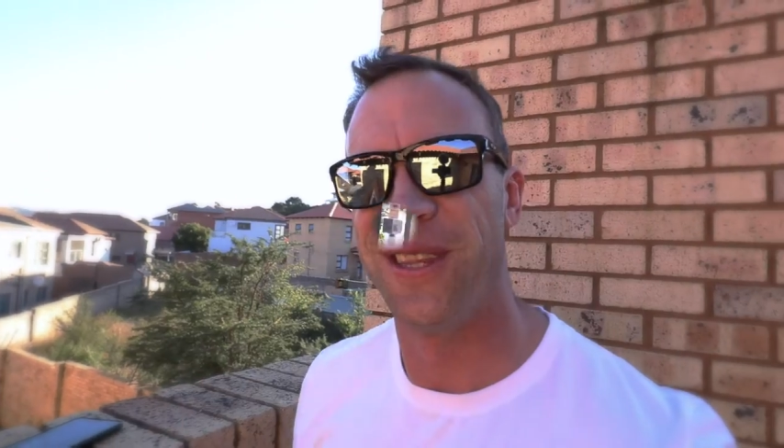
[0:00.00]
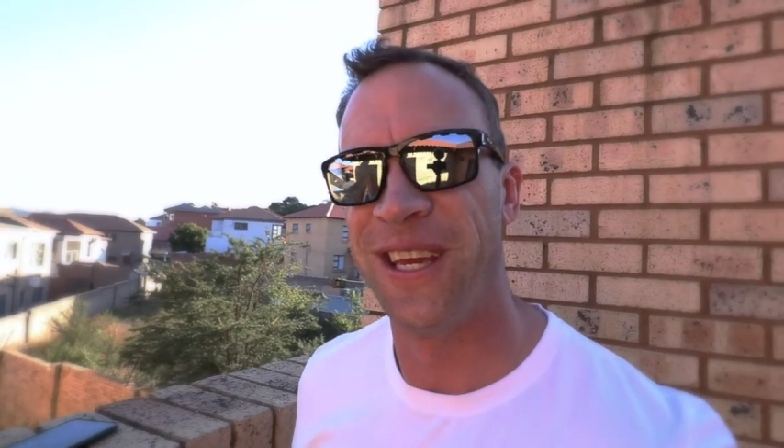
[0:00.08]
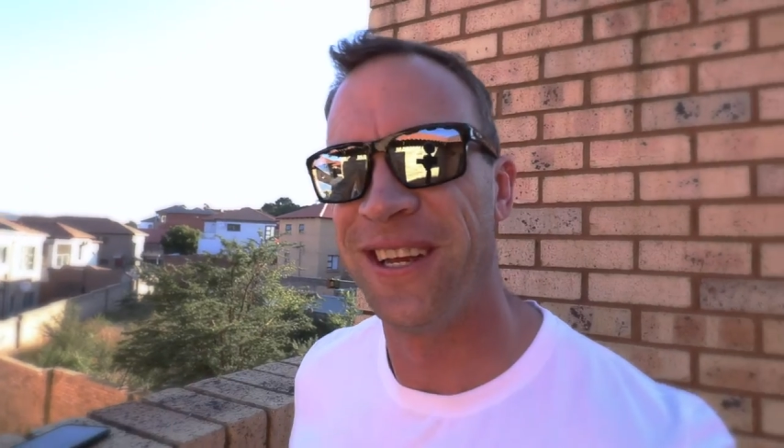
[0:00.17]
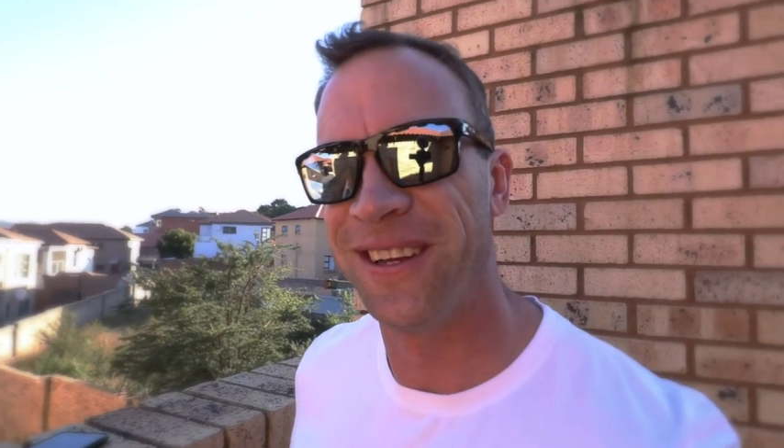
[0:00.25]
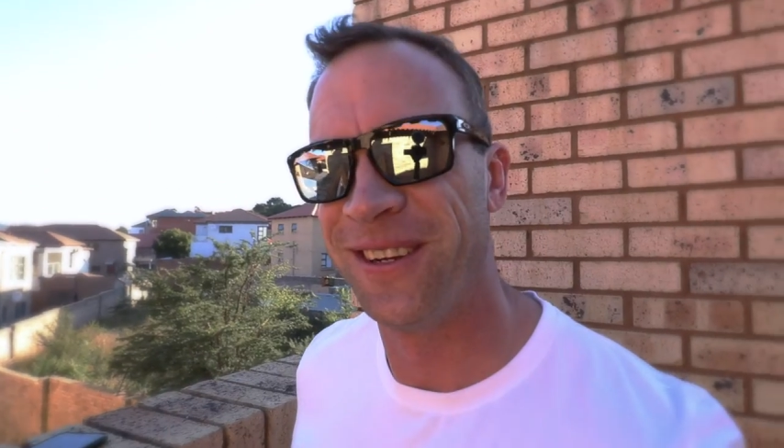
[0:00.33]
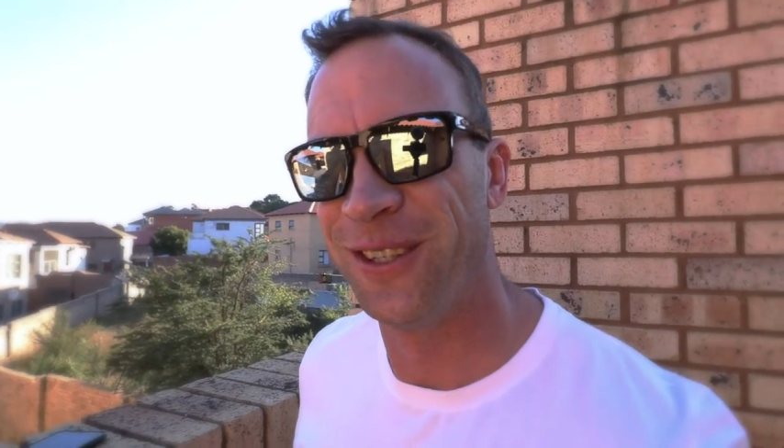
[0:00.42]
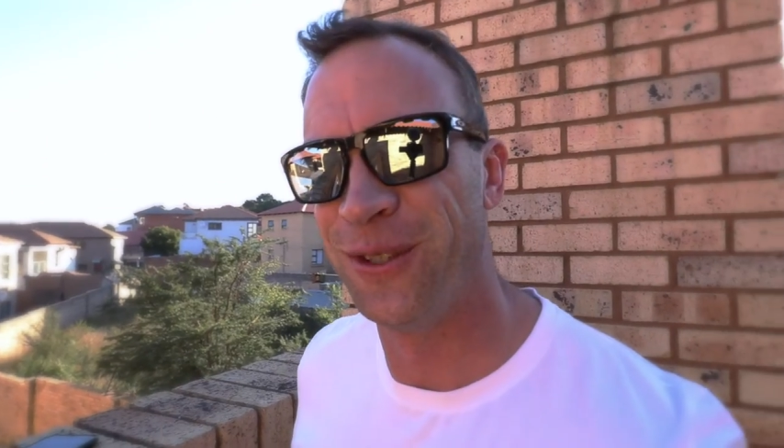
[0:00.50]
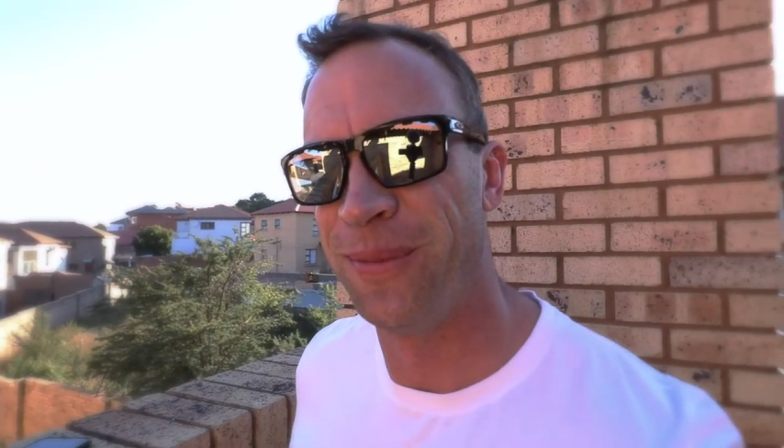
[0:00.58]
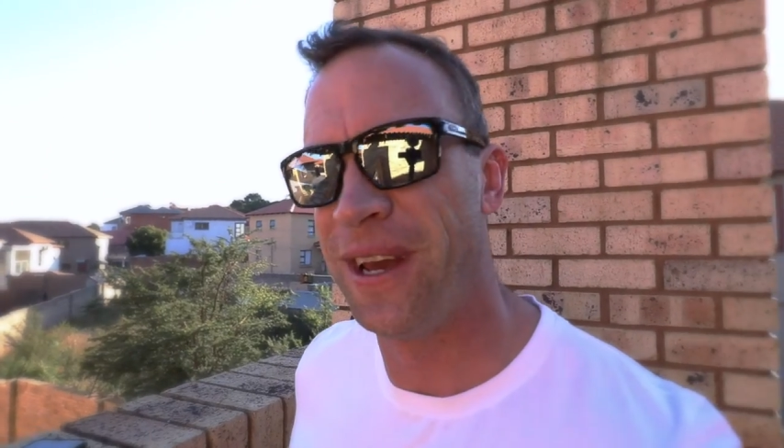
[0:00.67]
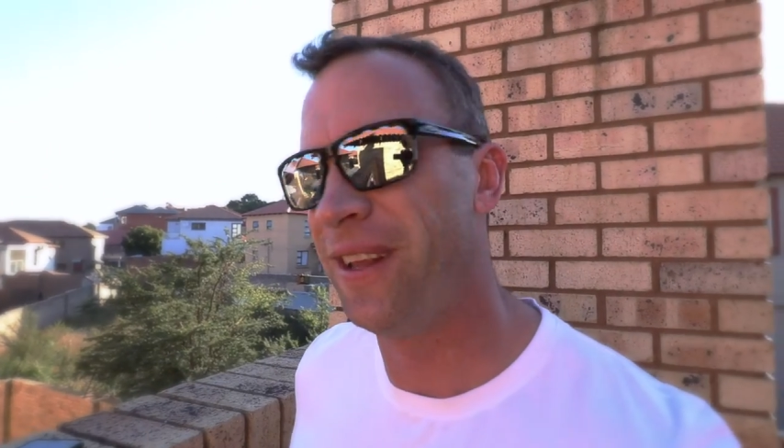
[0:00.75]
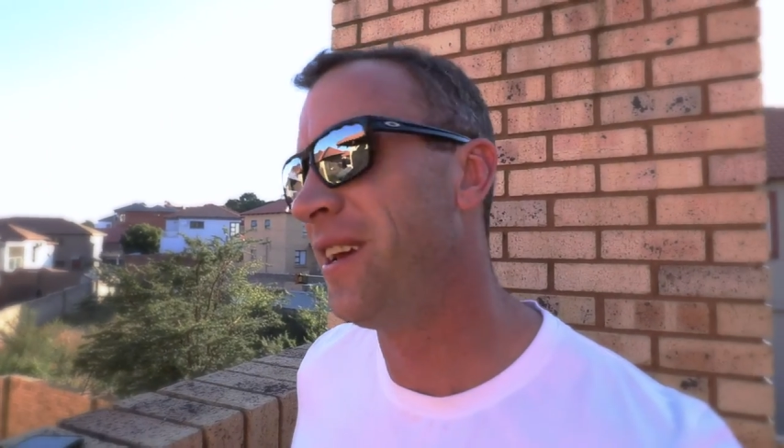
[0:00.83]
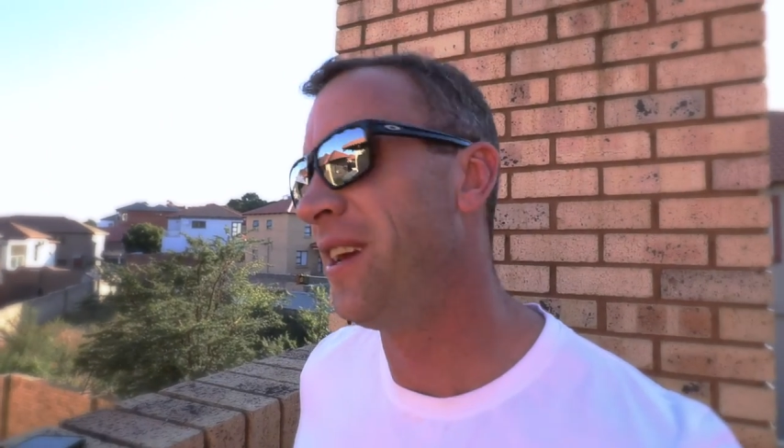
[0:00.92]
Think not too
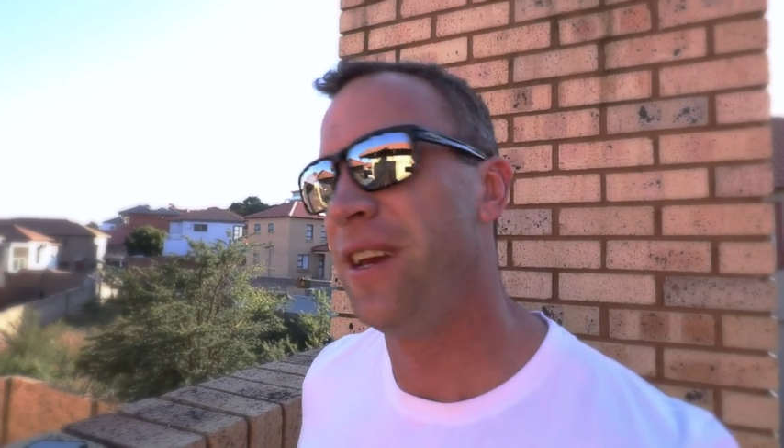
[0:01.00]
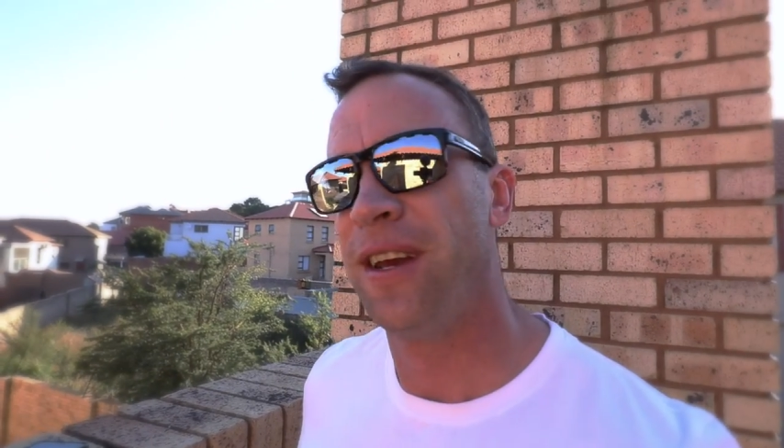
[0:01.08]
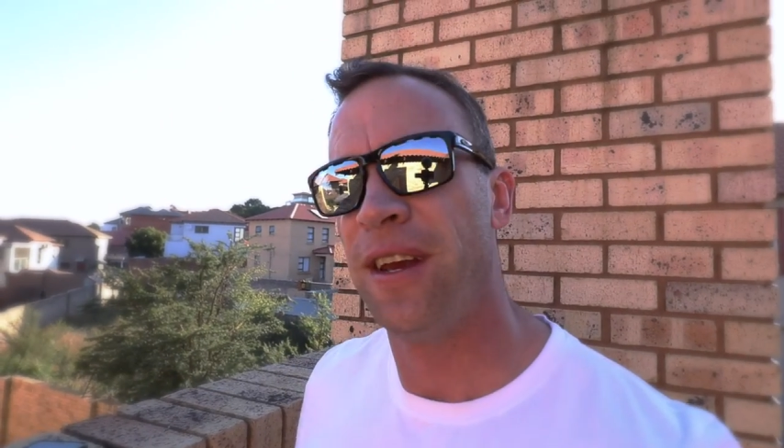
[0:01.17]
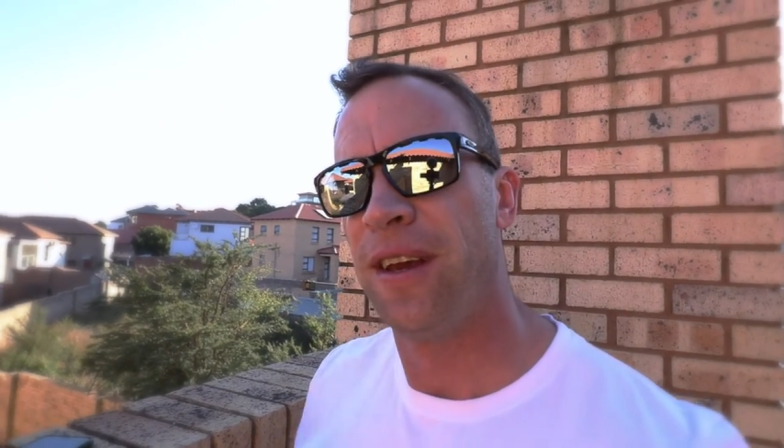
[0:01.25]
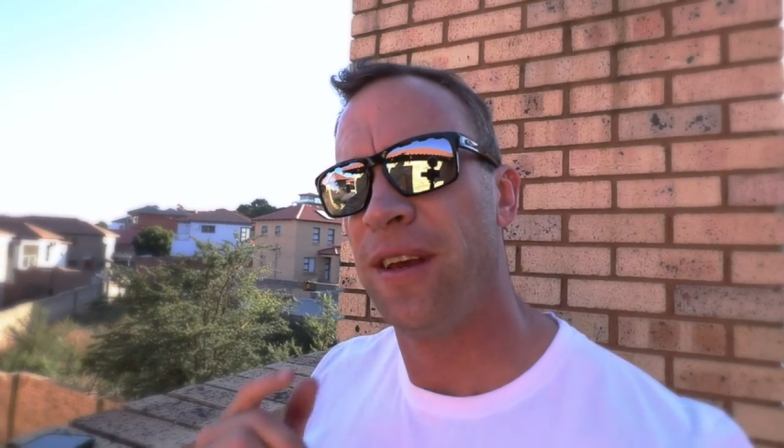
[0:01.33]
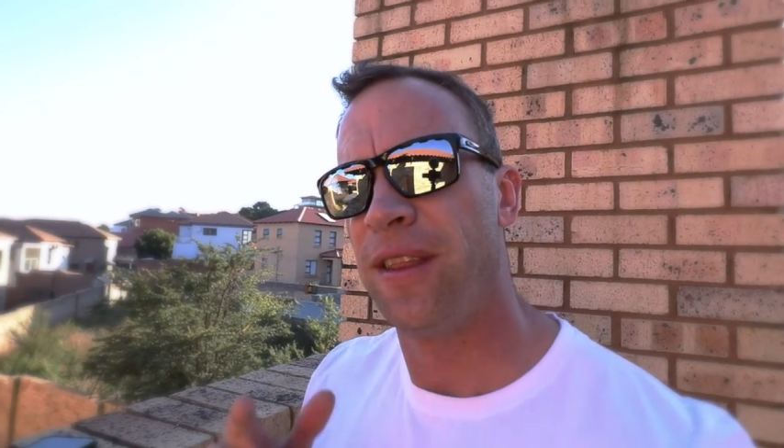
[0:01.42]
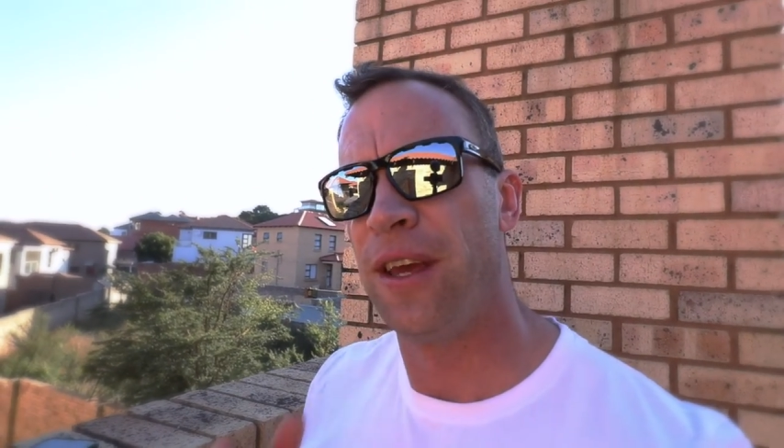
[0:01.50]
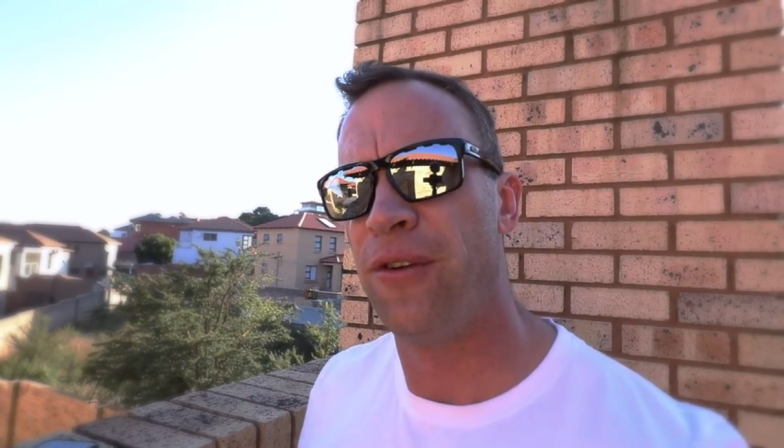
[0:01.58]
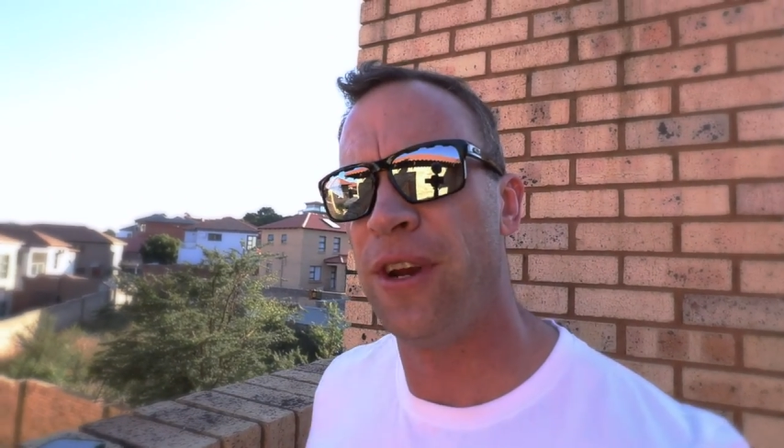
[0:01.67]
bad. That